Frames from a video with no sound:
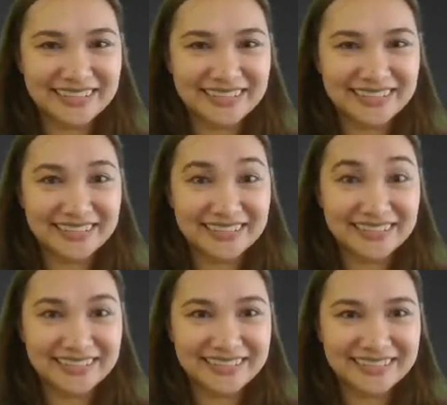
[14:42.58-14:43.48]

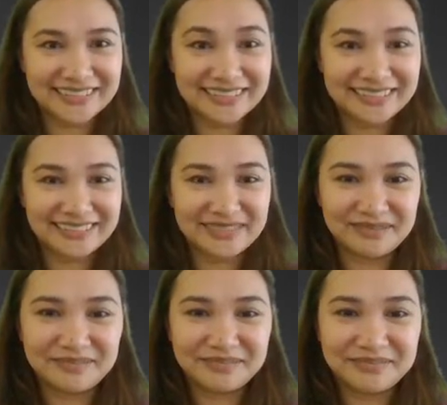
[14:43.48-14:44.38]

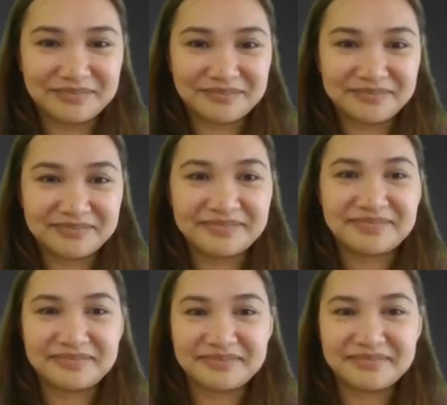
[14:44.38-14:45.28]

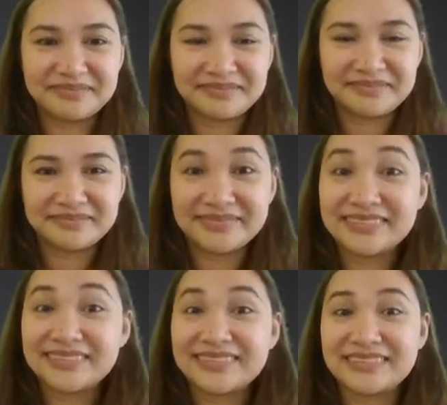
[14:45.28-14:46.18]

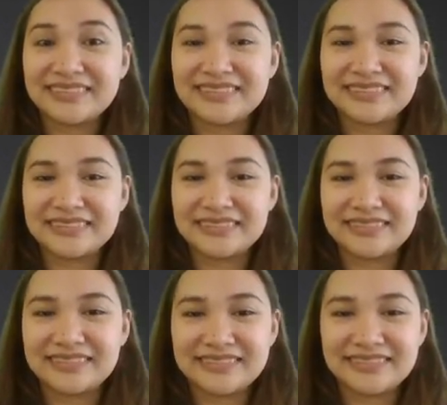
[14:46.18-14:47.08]

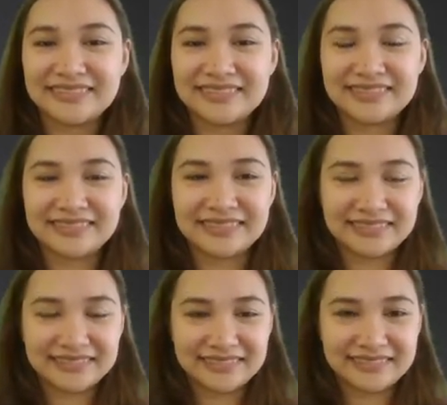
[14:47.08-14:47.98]

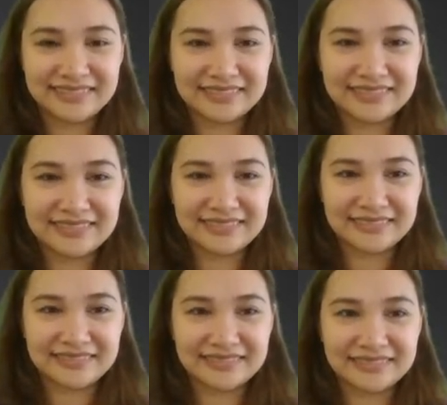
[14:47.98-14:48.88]

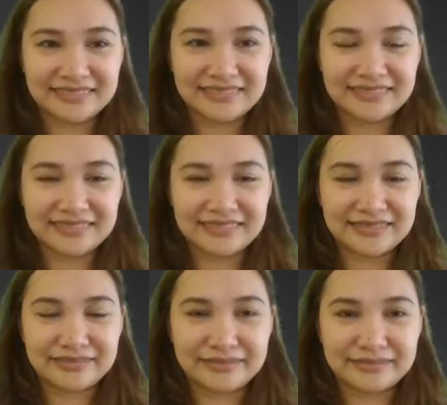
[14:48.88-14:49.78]

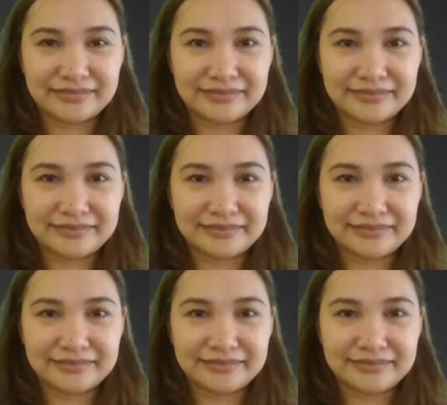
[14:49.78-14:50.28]
Nothing is said.